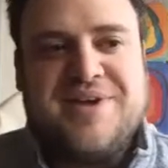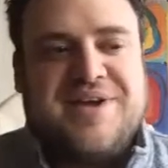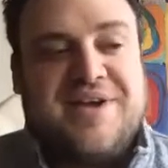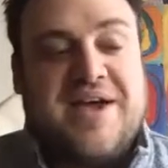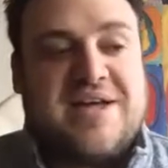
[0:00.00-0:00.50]

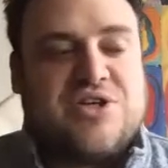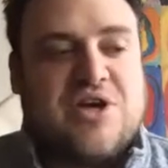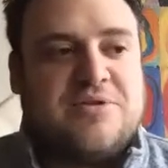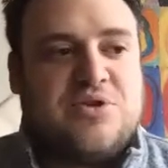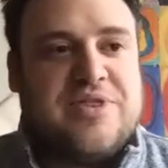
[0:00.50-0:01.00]
Yeah, so I
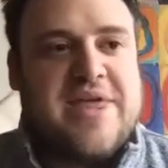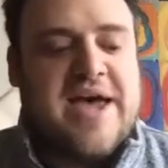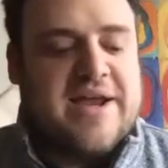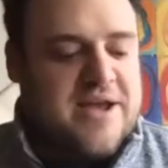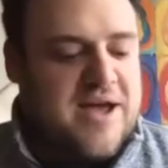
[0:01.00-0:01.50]
was doing
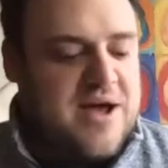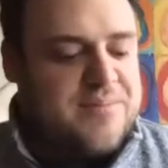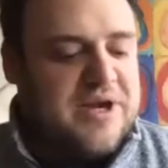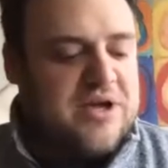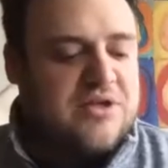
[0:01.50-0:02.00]
that. But,
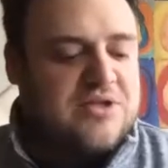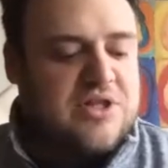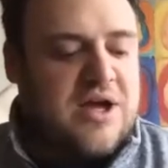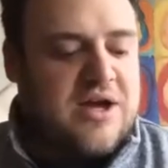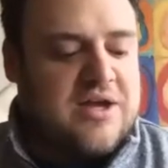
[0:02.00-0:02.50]
you know, those are
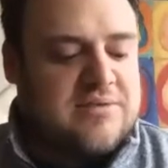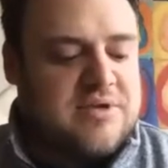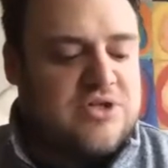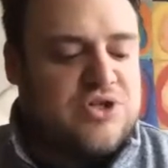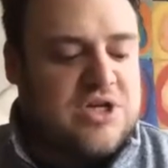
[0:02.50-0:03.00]
long
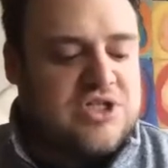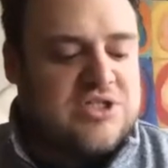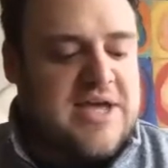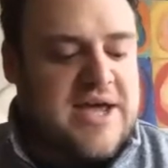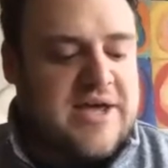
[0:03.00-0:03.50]
construction
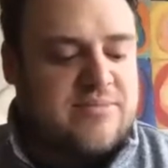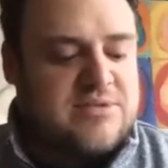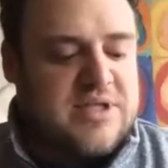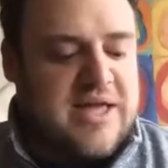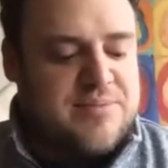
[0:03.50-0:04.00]

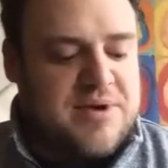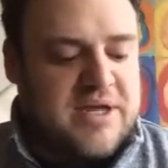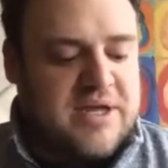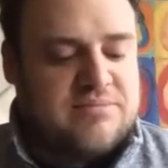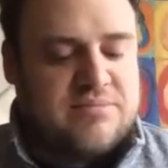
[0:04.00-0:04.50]
times, a lot of
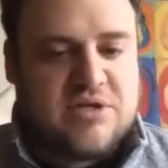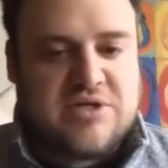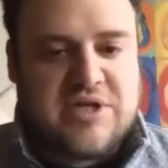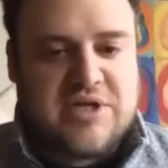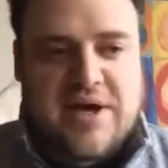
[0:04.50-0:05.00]
money, you know, it
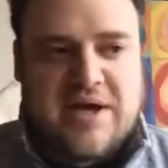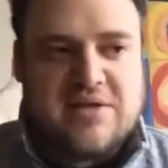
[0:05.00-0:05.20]
takes a while.